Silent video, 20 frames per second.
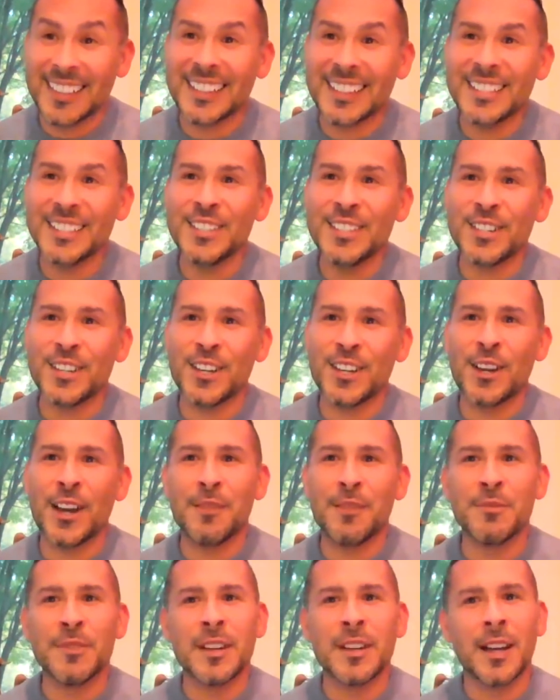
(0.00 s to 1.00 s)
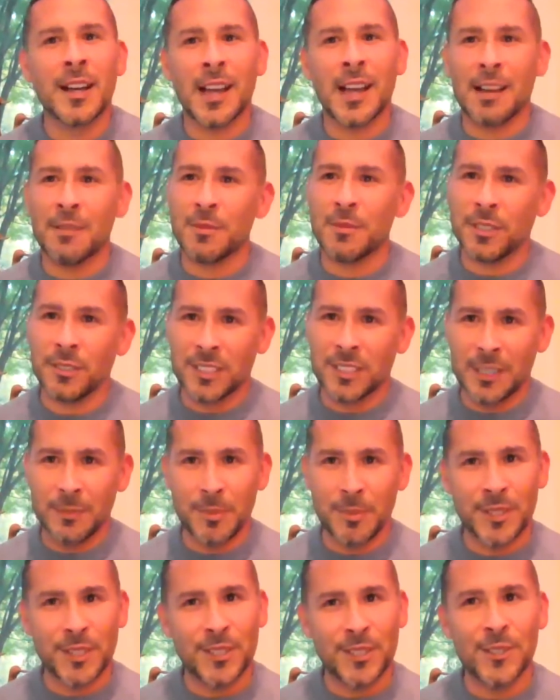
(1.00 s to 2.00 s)
You know, I was a
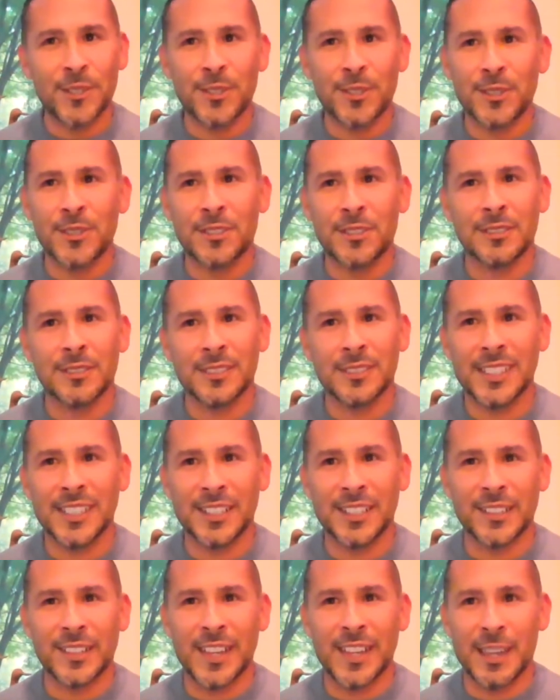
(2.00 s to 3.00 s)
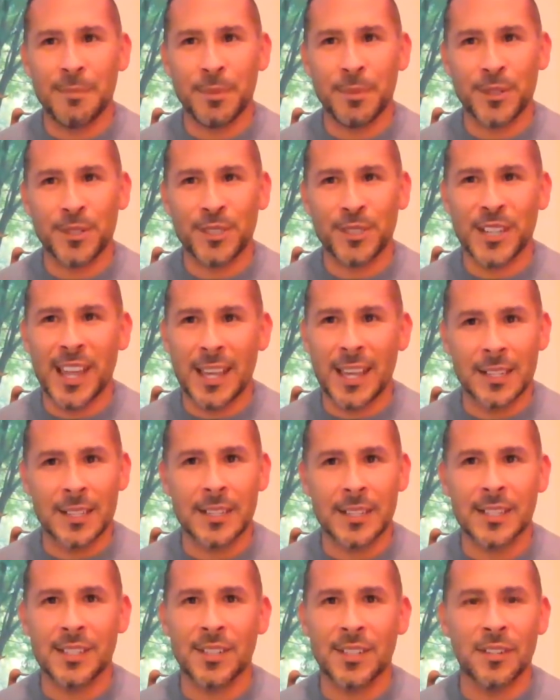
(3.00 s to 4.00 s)
typical, you know, A
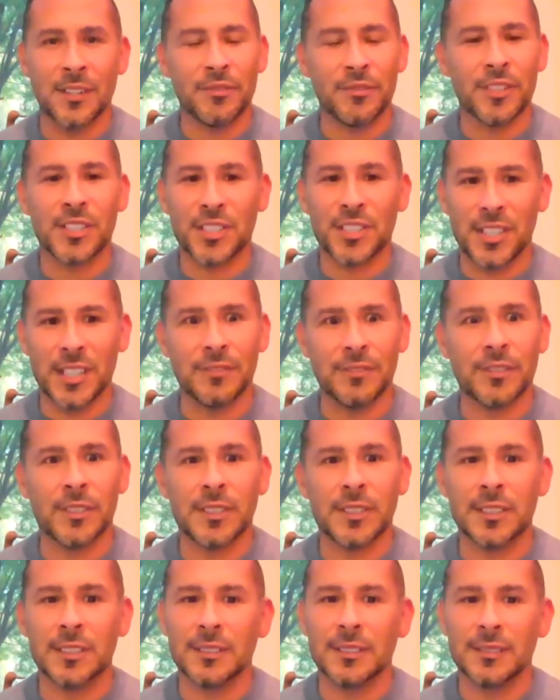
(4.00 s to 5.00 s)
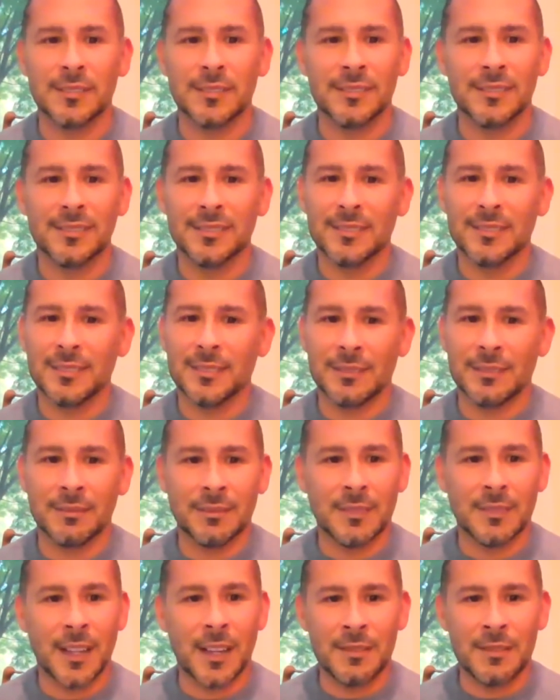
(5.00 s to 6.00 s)
personality, overachiever,
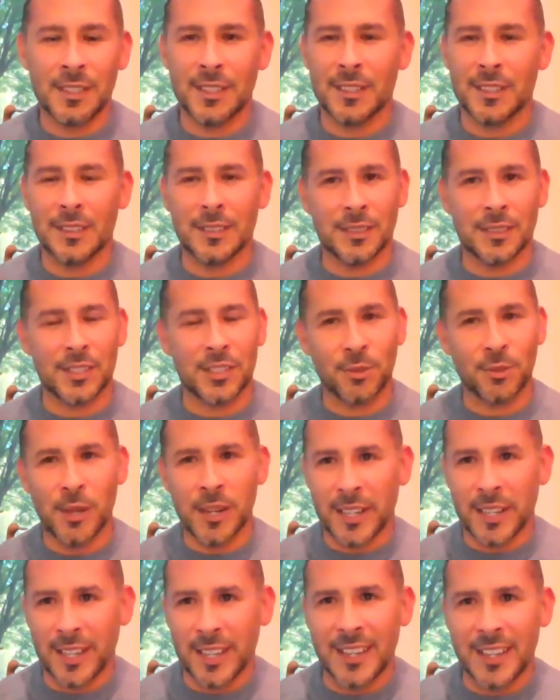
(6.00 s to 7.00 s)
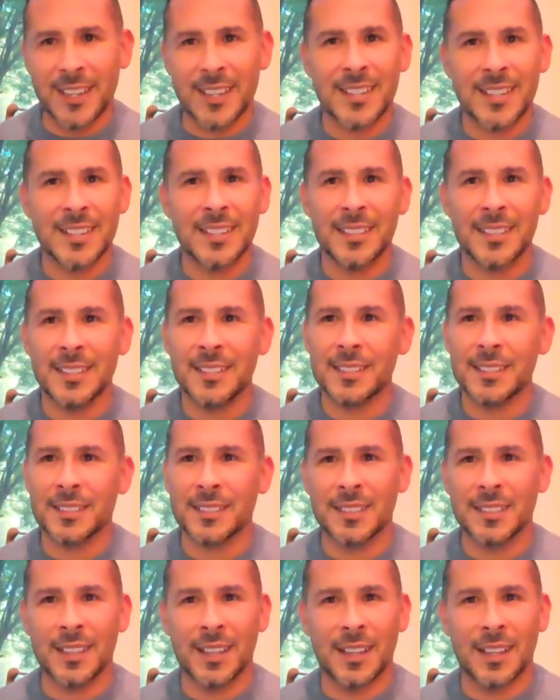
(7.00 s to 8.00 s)
you know, straight
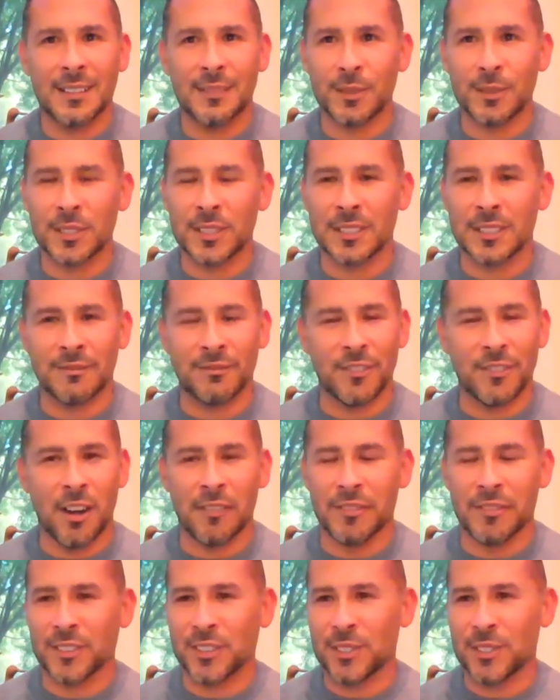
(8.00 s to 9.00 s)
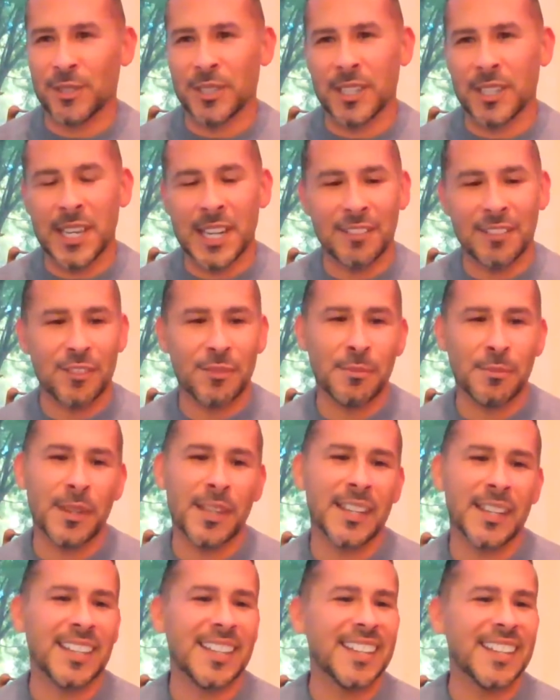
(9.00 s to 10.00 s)
A's, was involved in student
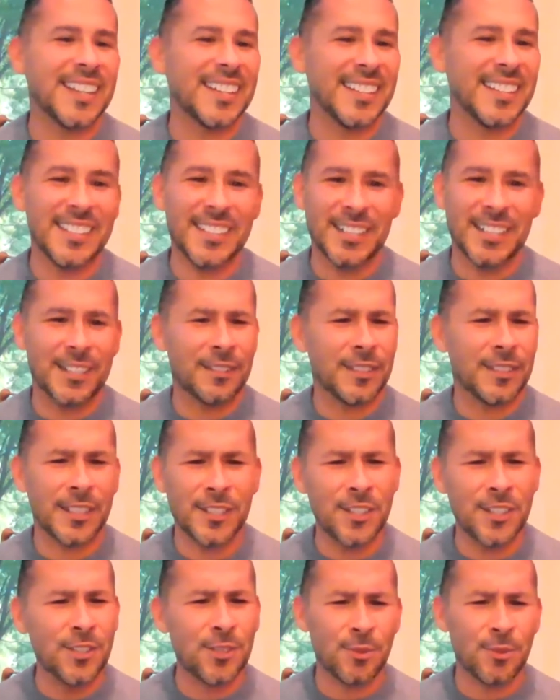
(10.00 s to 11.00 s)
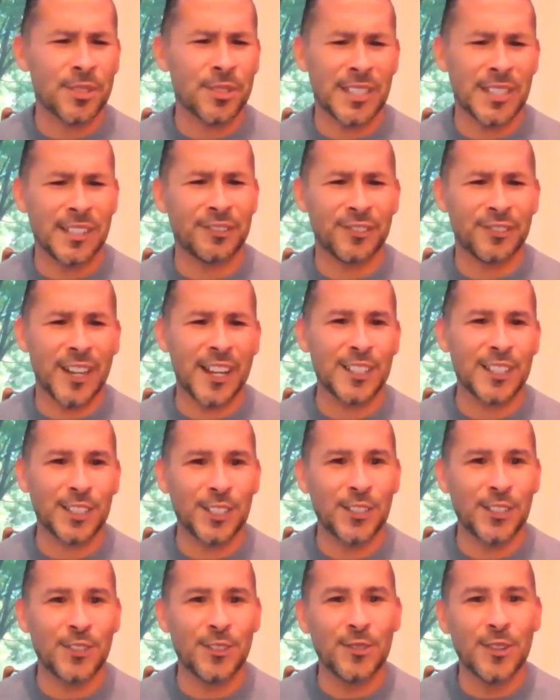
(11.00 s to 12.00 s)
government, you know, the usual stuff, right?
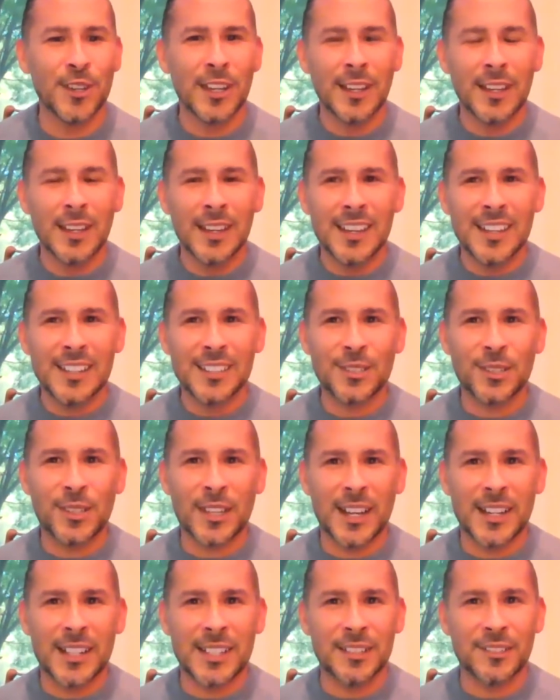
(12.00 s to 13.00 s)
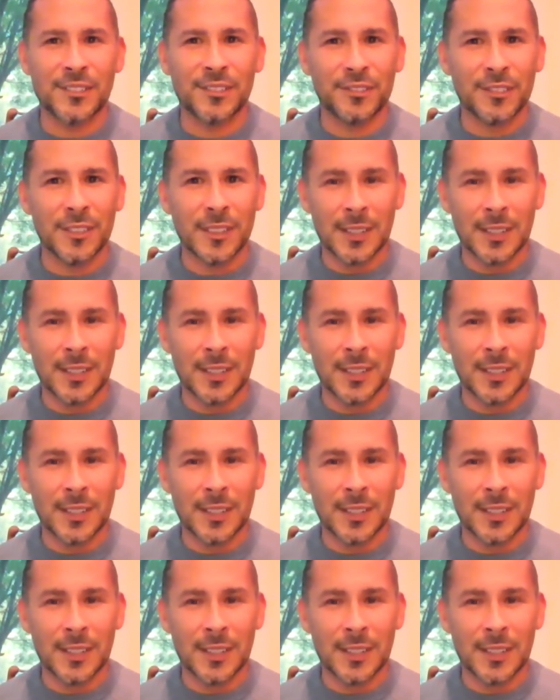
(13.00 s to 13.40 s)
To kind of